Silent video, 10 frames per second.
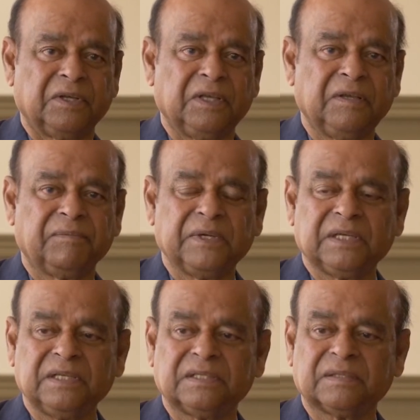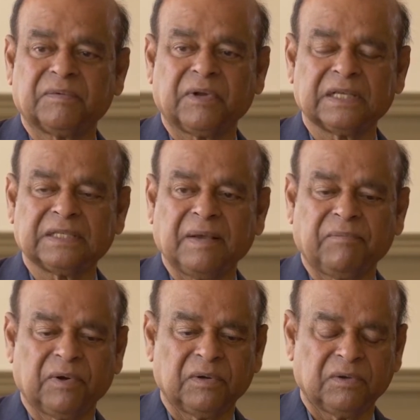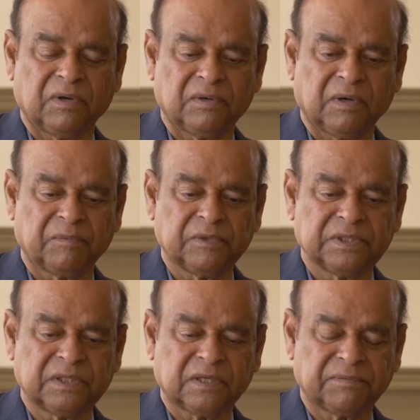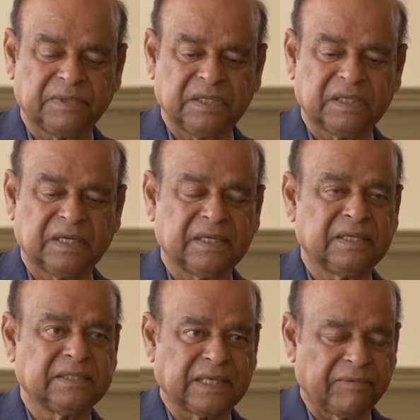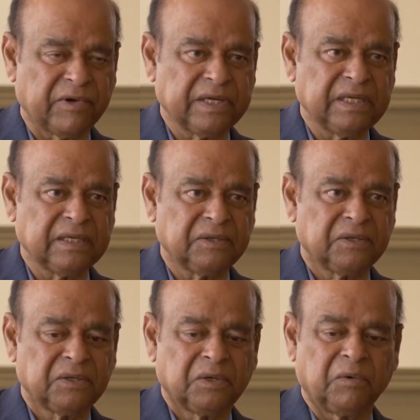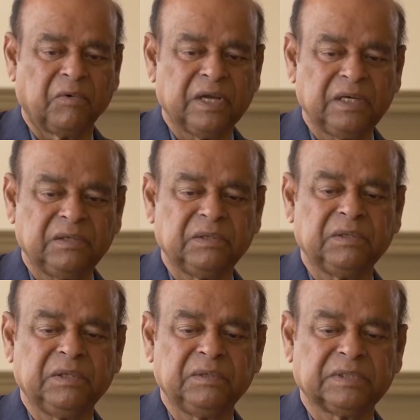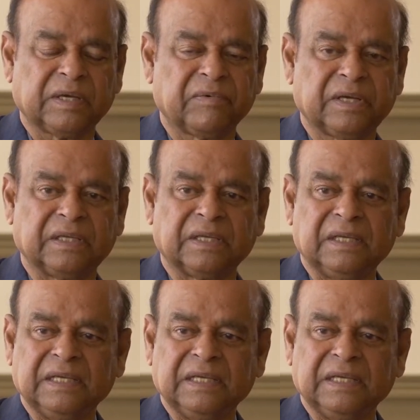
If it is, for example, opposite of integrating is avoiding, when do you use avoiding?